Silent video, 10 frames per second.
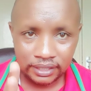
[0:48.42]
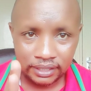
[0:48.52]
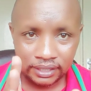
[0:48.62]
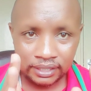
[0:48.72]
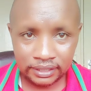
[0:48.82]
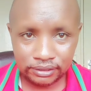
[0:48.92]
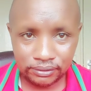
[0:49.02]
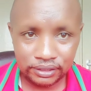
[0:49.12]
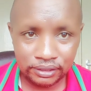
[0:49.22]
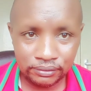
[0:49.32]
Let's
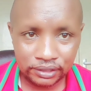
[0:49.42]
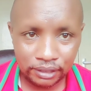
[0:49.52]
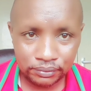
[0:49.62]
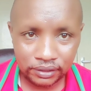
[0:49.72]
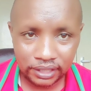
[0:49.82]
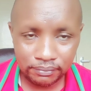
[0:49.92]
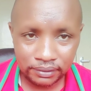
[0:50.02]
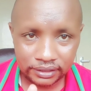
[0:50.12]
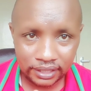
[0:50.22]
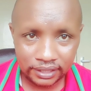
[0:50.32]
continue subscribing,
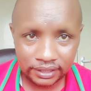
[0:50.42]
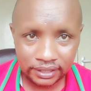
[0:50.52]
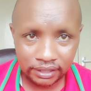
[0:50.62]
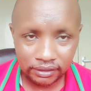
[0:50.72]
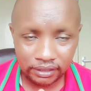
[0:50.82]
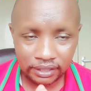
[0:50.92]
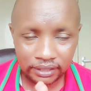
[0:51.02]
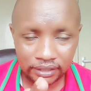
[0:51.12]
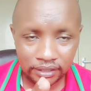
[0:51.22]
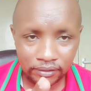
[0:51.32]
sharing
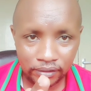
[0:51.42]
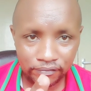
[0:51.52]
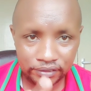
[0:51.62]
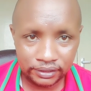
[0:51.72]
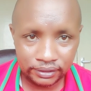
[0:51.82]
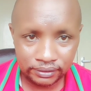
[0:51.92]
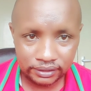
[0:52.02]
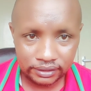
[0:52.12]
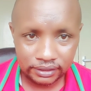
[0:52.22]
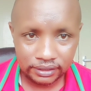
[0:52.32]
our videos
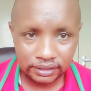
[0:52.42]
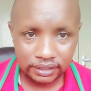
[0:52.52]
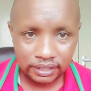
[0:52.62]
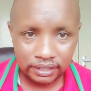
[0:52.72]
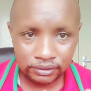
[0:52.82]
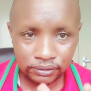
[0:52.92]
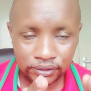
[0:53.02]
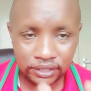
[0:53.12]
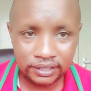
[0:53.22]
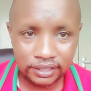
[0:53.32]
so
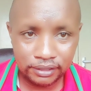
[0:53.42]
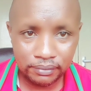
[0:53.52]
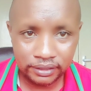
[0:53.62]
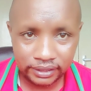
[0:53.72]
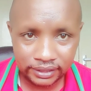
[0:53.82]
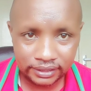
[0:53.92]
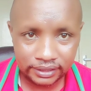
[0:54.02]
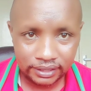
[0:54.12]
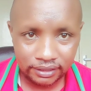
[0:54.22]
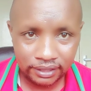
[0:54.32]
that they may reach
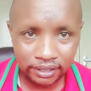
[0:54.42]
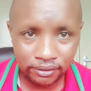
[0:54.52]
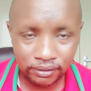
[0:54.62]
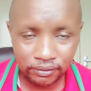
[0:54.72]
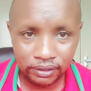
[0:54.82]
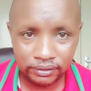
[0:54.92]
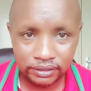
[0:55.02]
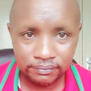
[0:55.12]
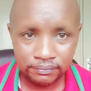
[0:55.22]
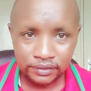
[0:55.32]
the whole world.
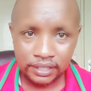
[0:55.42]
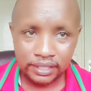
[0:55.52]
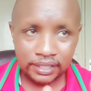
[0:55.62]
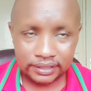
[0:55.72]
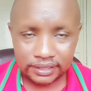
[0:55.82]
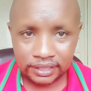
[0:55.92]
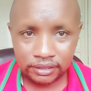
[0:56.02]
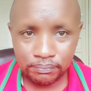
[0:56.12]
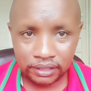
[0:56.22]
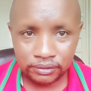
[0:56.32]
Let's get
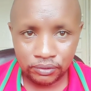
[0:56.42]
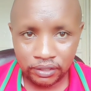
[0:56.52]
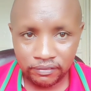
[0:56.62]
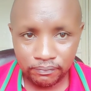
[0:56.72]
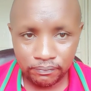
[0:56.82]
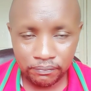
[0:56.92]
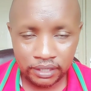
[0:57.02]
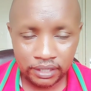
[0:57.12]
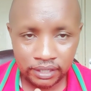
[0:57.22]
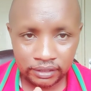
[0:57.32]
back to our
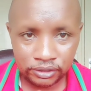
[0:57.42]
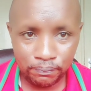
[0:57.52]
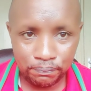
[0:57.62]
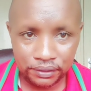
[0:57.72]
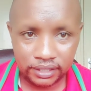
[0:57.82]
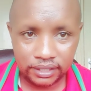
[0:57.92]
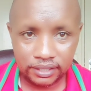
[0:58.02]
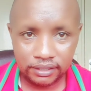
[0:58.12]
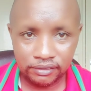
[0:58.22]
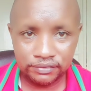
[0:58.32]
topic
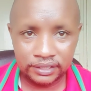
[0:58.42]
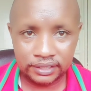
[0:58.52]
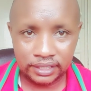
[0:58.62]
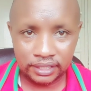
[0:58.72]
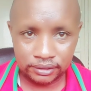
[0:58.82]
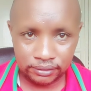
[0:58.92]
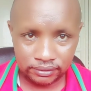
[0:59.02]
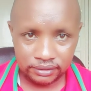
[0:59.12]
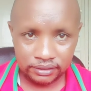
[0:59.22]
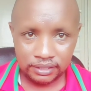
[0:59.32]
of discussion,
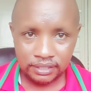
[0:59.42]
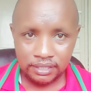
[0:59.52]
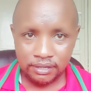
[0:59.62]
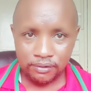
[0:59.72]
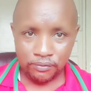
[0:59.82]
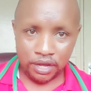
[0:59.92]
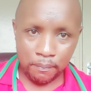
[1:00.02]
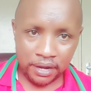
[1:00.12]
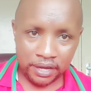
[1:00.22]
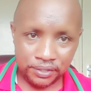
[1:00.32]

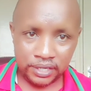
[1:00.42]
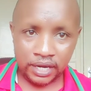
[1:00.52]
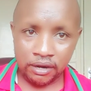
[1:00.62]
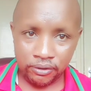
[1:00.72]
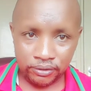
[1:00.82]
whereby we are on